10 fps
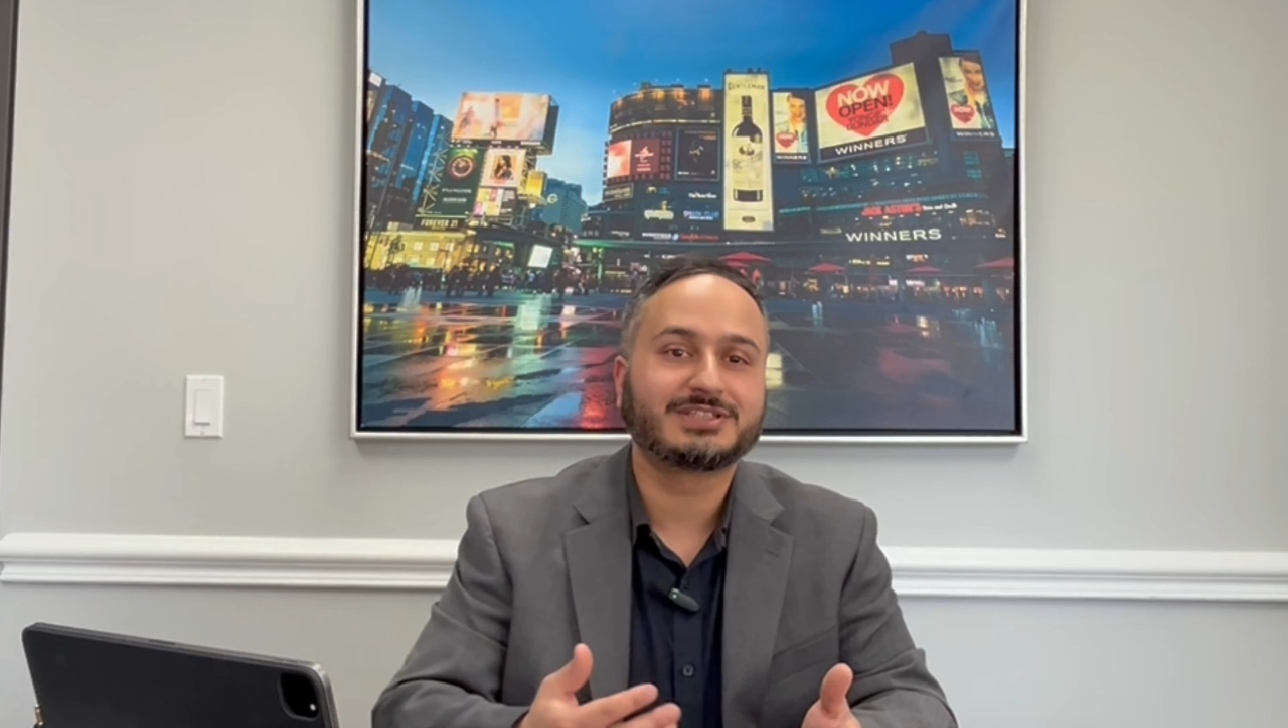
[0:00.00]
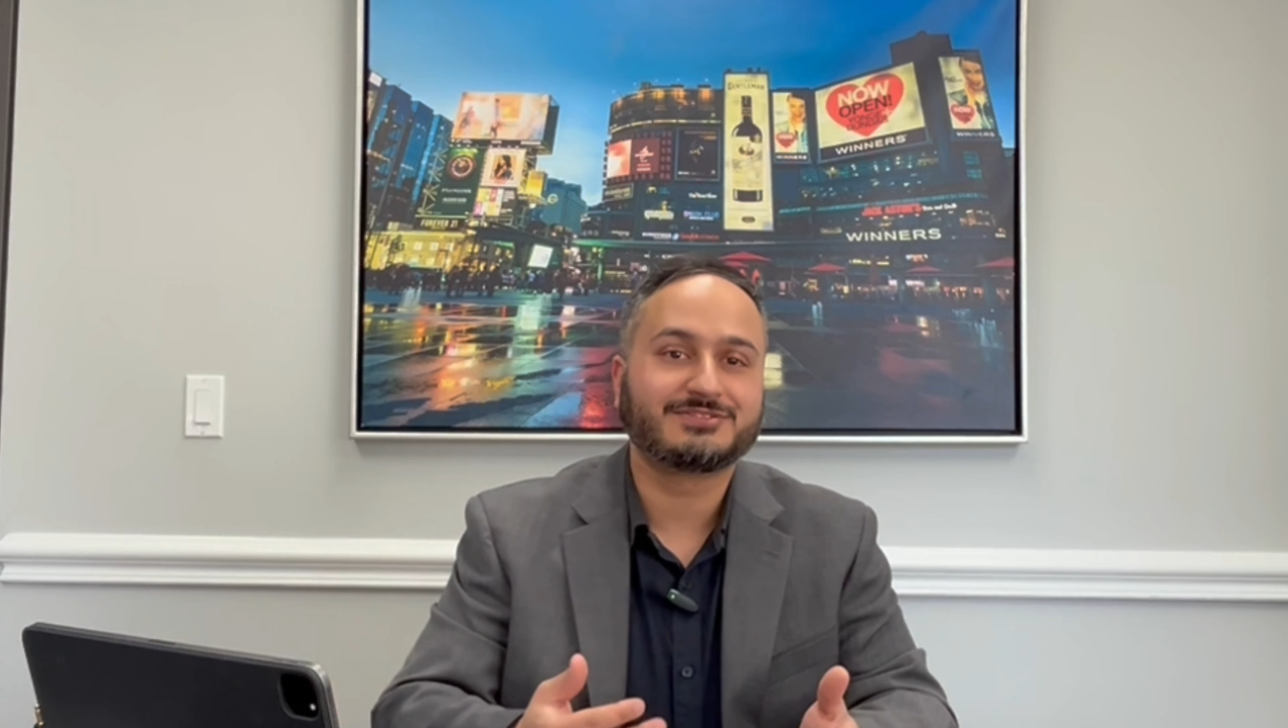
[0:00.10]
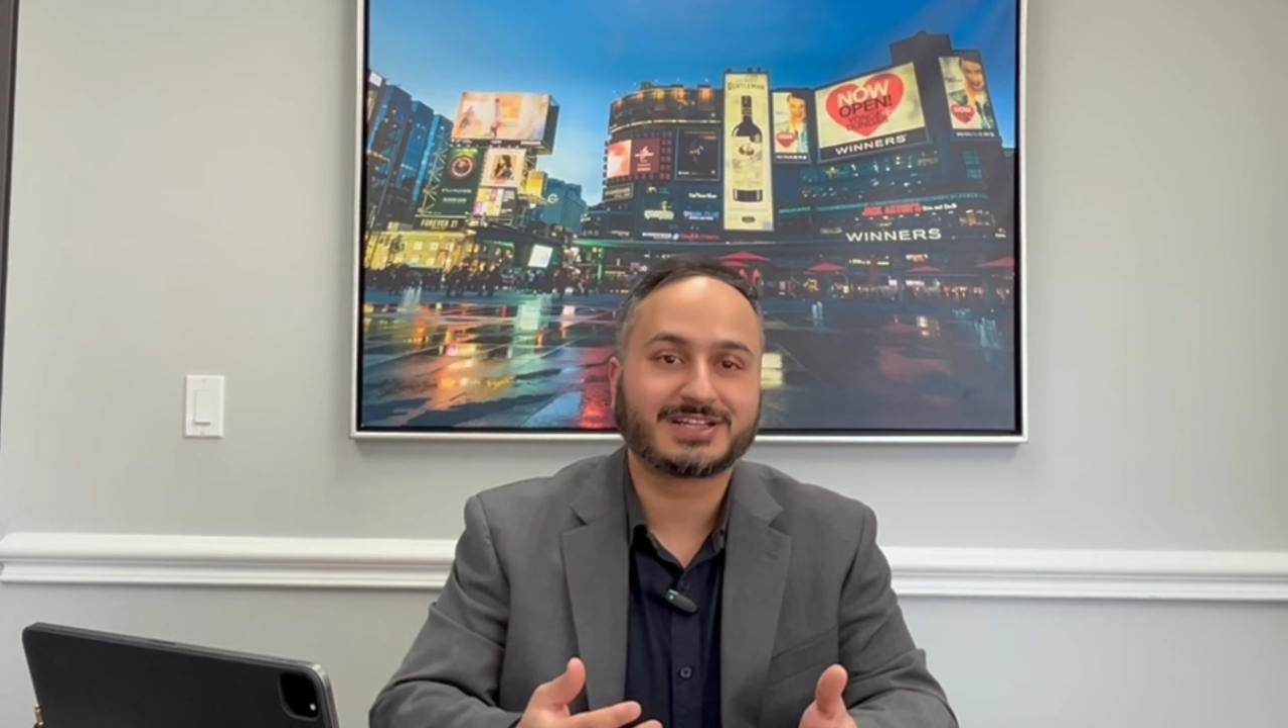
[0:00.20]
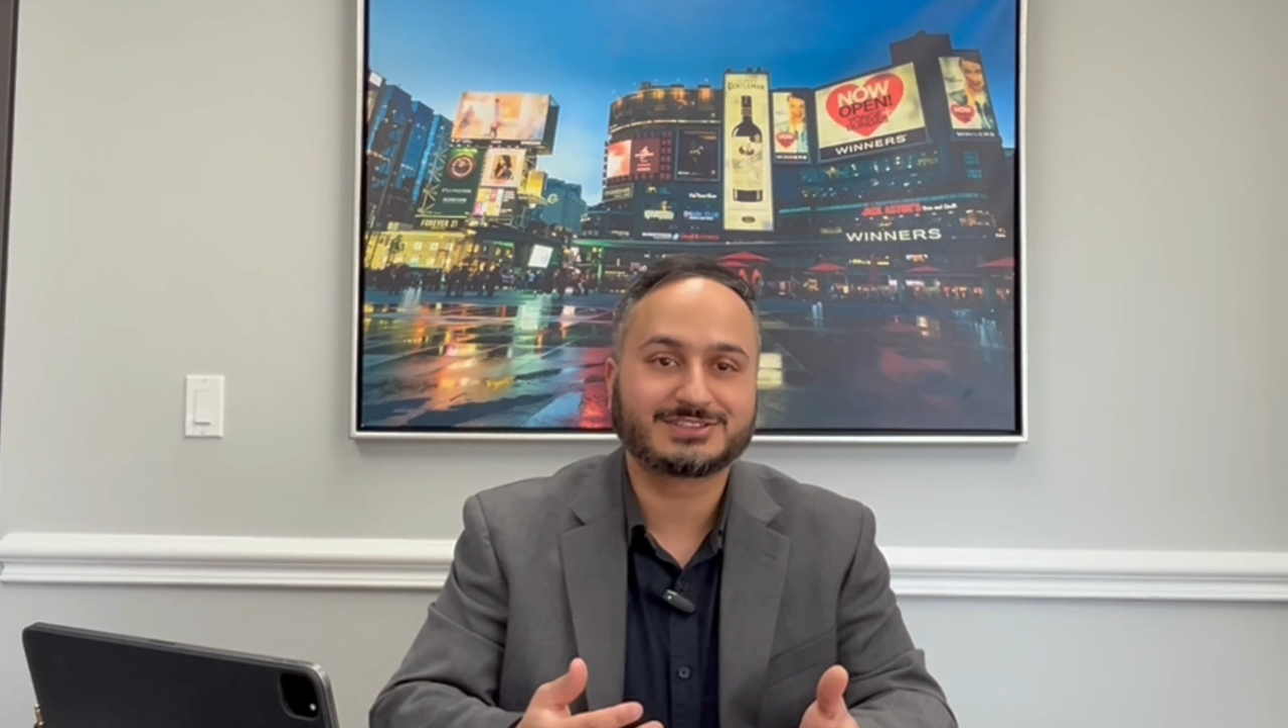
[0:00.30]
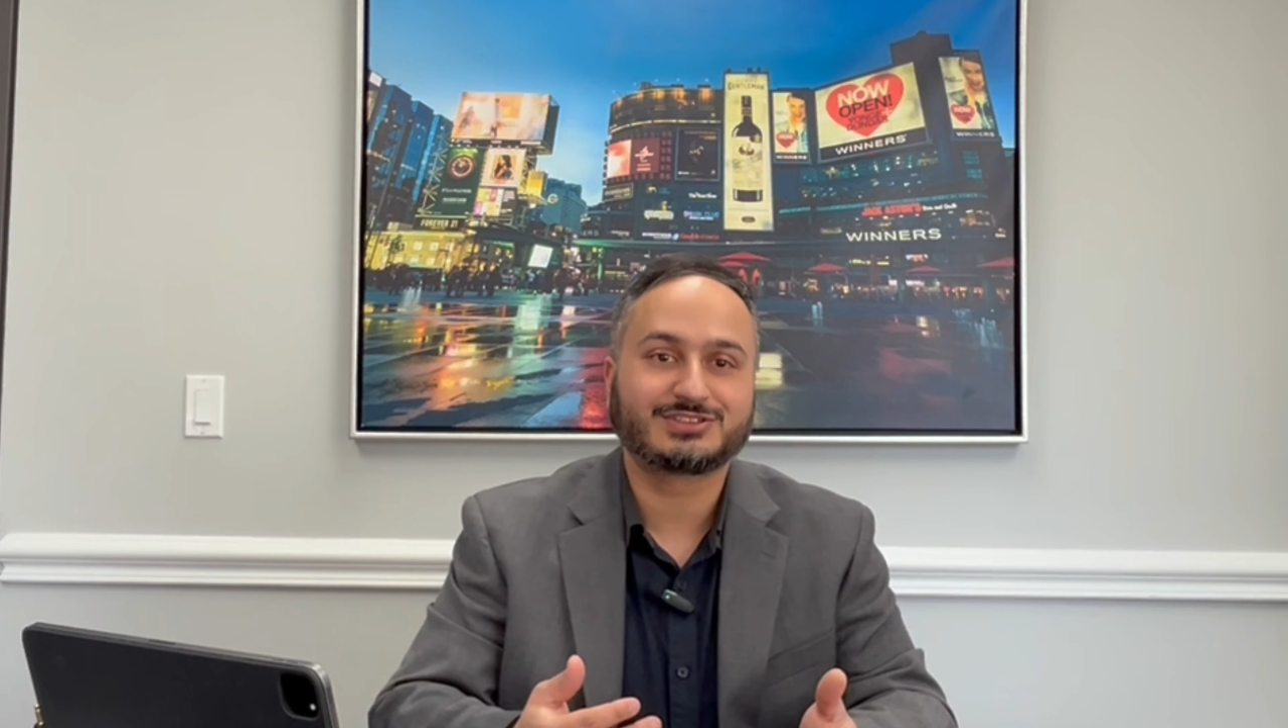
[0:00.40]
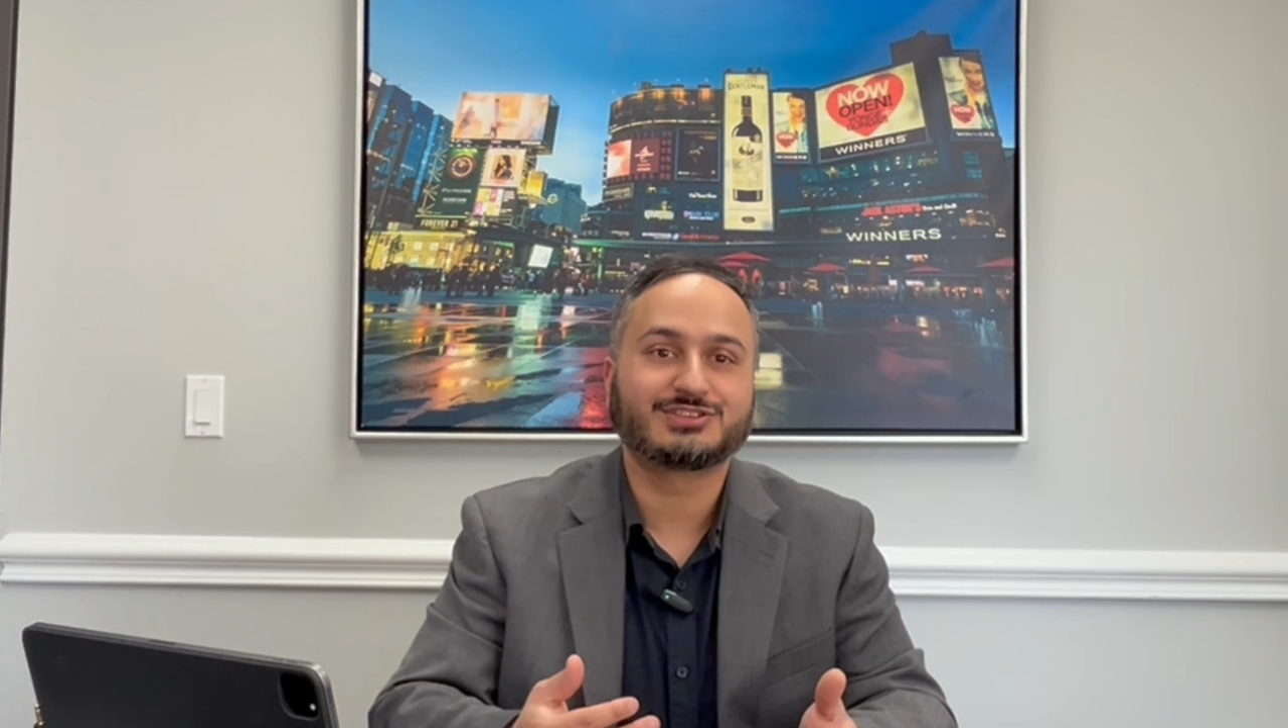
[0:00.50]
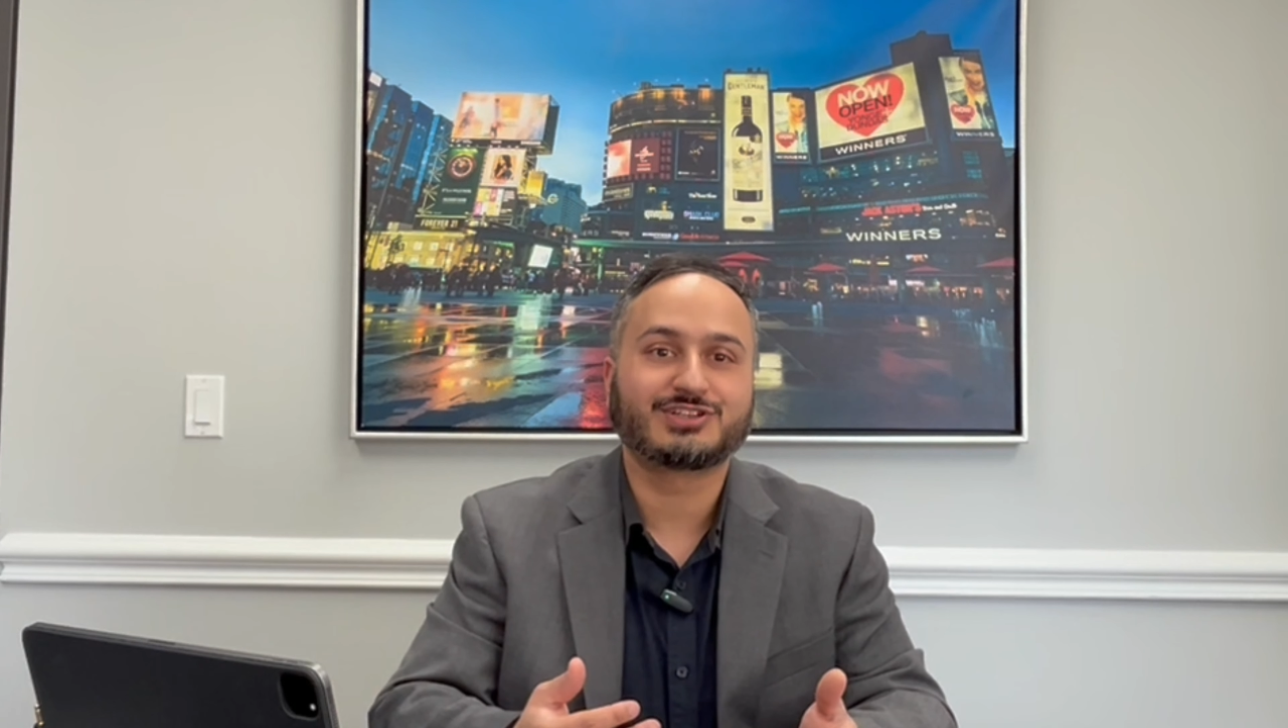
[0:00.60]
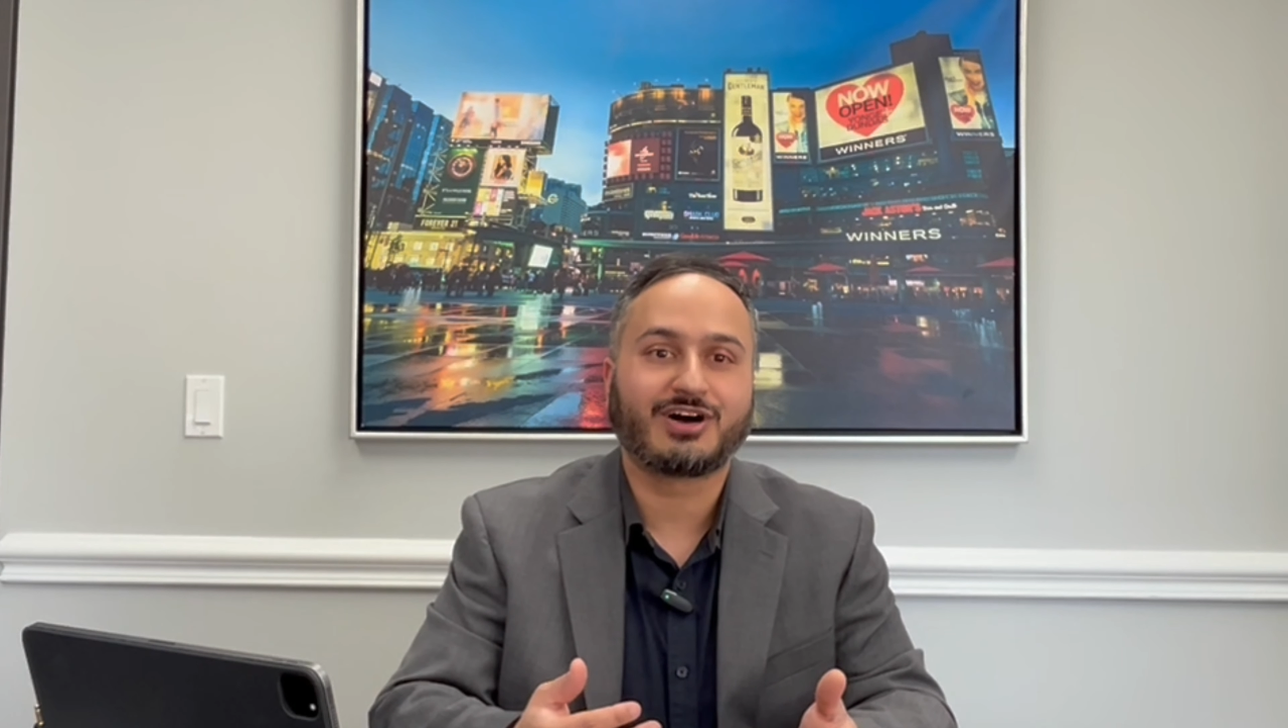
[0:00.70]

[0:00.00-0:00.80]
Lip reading: investors